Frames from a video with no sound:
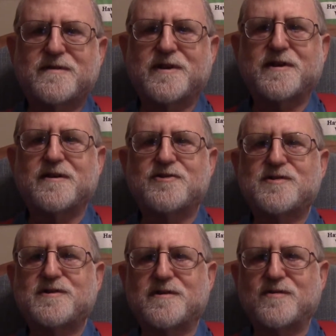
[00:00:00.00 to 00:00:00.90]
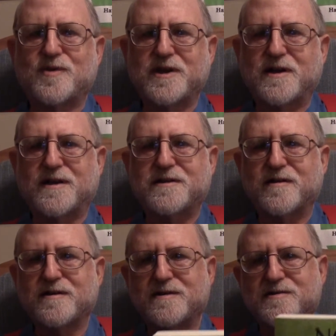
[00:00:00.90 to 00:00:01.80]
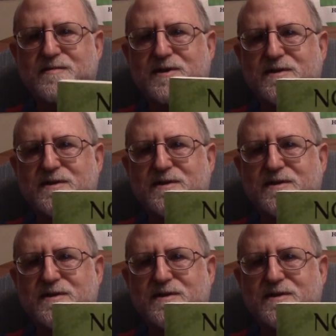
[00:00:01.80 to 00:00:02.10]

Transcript: getting interested in what egalitarianism